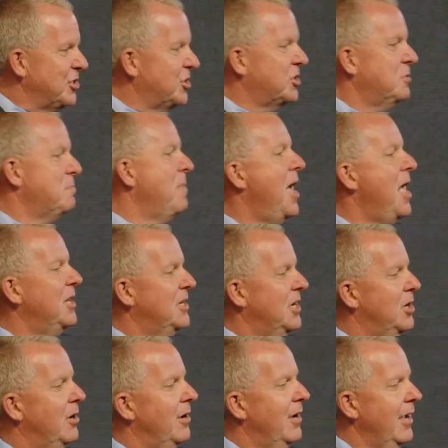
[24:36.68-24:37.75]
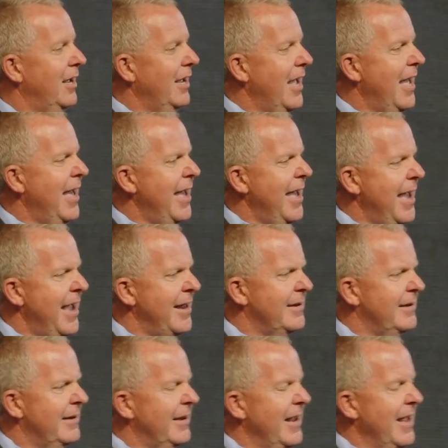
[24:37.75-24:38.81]
just smiled at her.
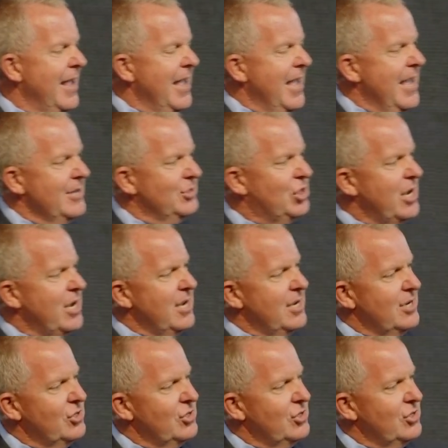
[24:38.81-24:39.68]
And we